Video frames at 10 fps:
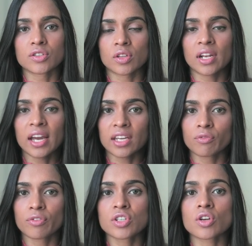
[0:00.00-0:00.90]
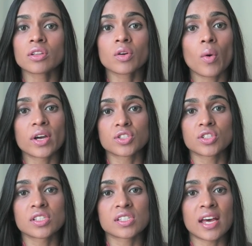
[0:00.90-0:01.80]
so that I can finish all the
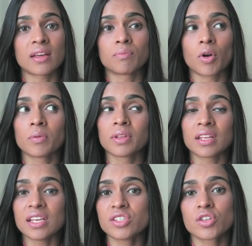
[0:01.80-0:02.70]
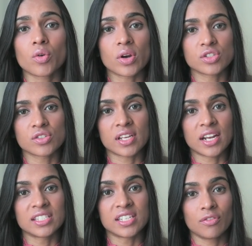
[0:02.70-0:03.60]
questions, and probably the easier questions that
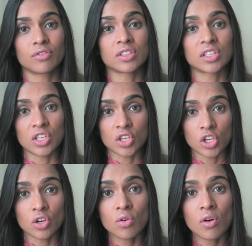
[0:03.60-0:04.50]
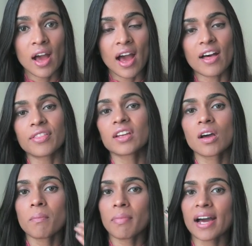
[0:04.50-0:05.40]
I definitely knew, and then
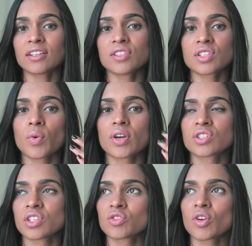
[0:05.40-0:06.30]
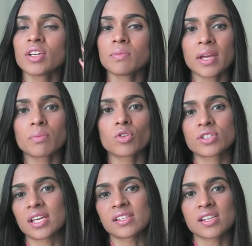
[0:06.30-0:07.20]
come back to this question and try to make more
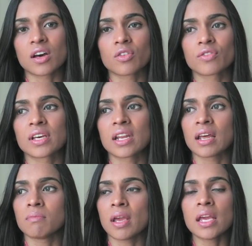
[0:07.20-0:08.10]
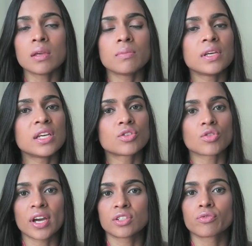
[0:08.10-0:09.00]
sense out of it, and maybe
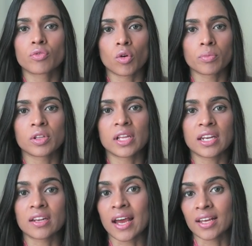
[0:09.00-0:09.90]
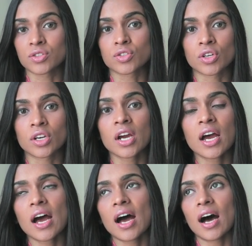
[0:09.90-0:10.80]
try to formulate an answer
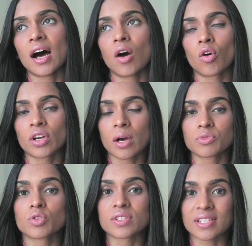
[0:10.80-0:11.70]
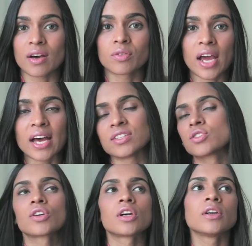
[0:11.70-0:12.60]
or come to a sound
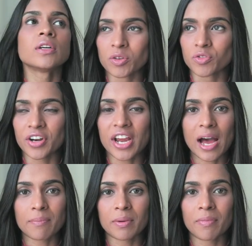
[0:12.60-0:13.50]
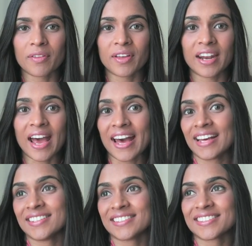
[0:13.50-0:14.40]
answer. I was very happy about that.
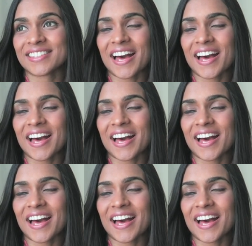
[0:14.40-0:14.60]
And